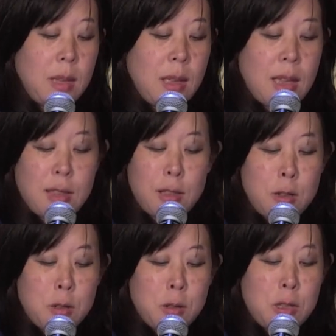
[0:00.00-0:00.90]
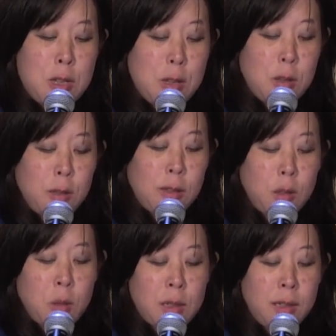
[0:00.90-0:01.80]
And the local news is
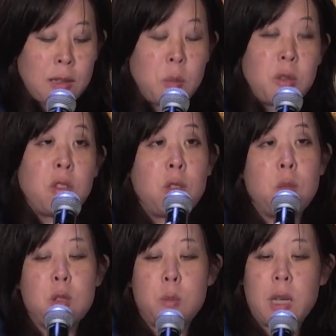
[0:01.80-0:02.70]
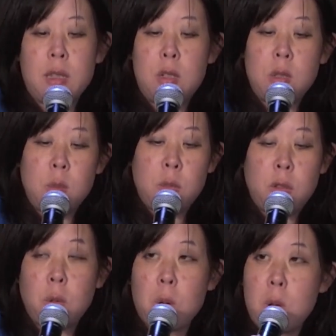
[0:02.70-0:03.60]
quickly subsumed by the doom
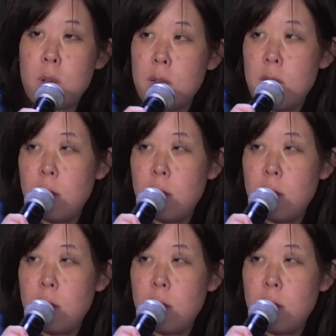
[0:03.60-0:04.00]
scroll